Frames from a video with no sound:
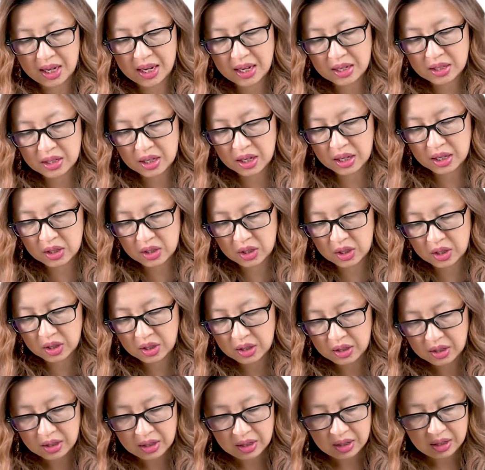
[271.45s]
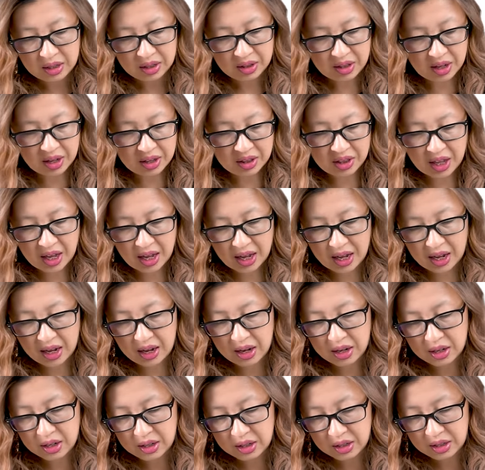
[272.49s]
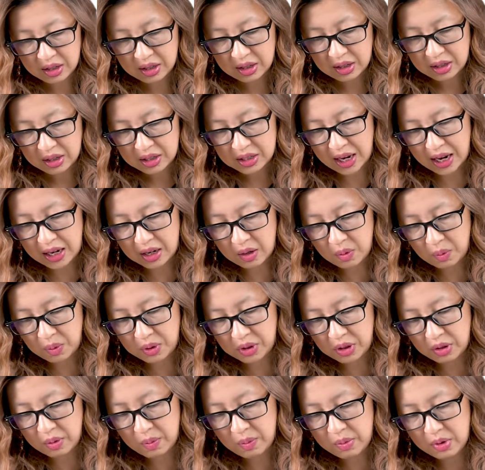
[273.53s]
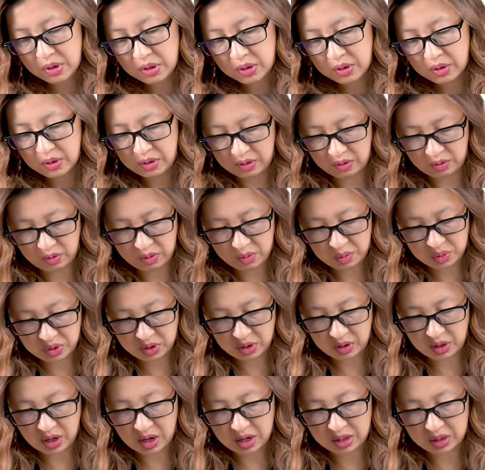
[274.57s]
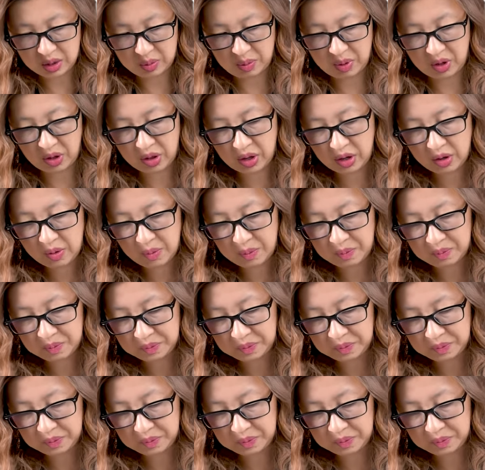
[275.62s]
Is it that they take it with them? Oops, can't spell there.